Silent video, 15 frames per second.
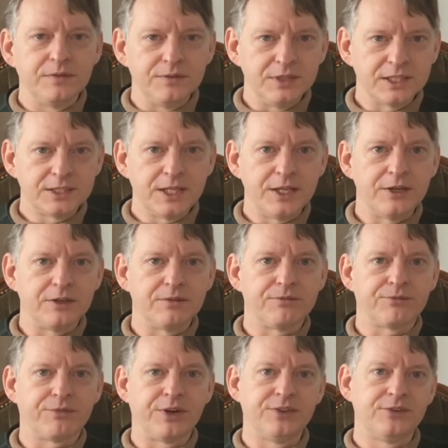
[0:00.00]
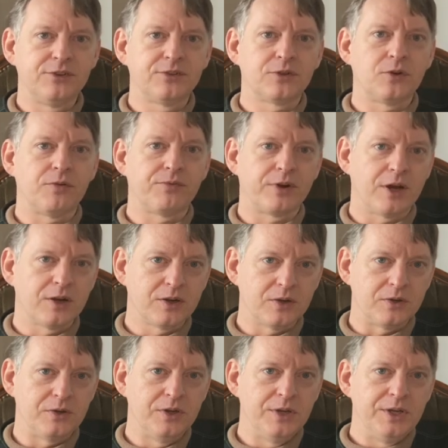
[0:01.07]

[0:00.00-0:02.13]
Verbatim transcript: dictator Francisco Franco.